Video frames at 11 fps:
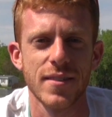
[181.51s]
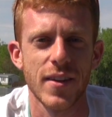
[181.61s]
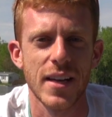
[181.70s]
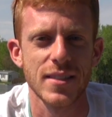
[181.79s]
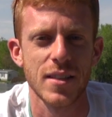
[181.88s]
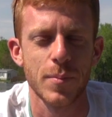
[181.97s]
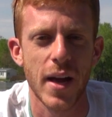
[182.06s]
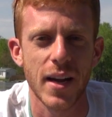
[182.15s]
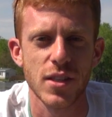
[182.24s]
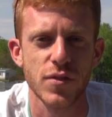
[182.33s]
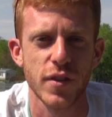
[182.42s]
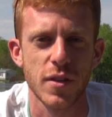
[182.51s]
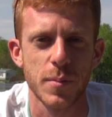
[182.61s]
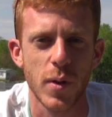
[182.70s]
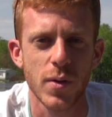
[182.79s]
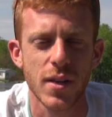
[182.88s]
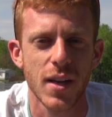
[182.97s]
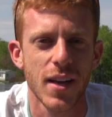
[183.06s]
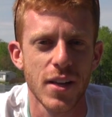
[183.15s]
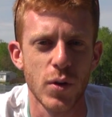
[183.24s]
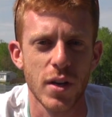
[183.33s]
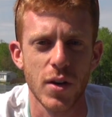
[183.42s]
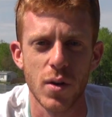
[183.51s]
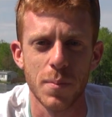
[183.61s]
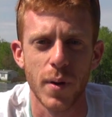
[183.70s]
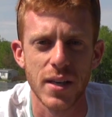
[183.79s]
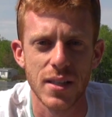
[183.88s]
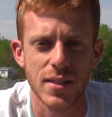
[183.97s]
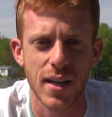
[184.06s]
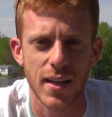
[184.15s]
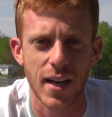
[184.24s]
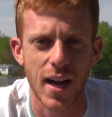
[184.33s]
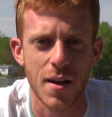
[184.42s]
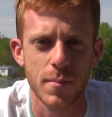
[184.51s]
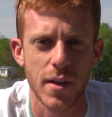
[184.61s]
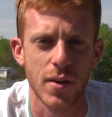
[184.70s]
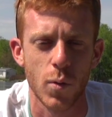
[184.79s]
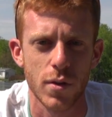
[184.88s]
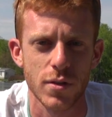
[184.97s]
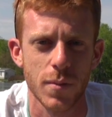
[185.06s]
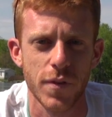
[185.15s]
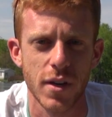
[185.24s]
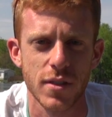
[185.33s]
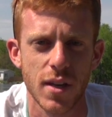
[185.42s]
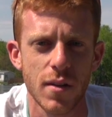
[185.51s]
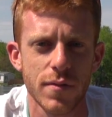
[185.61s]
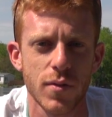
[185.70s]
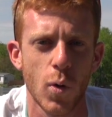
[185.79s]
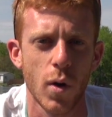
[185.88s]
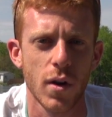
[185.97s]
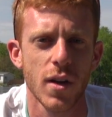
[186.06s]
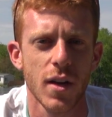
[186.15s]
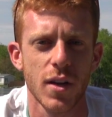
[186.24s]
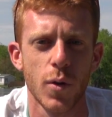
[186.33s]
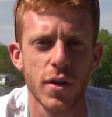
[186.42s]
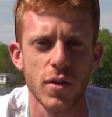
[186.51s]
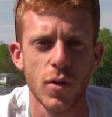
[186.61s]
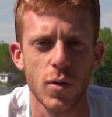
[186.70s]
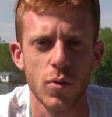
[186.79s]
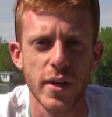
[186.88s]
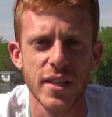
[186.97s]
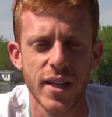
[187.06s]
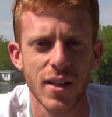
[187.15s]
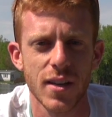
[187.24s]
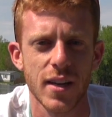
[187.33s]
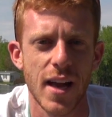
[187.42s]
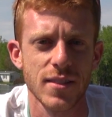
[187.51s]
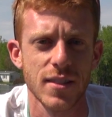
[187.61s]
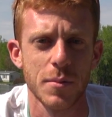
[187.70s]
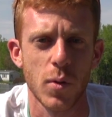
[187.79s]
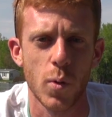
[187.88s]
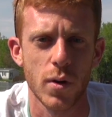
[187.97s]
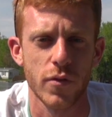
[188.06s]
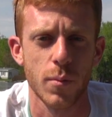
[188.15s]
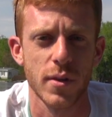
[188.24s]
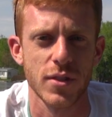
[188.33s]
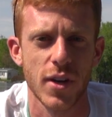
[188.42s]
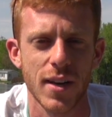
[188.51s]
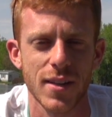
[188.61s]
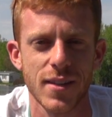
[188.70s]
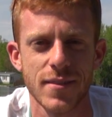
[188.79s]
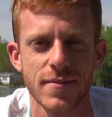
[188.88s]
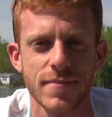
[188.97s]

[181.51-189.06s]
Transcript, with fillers: invest in a package for your boat, you can go to bundeze.com and order some for yourself or go to your local retailer and ask them to order from us directly.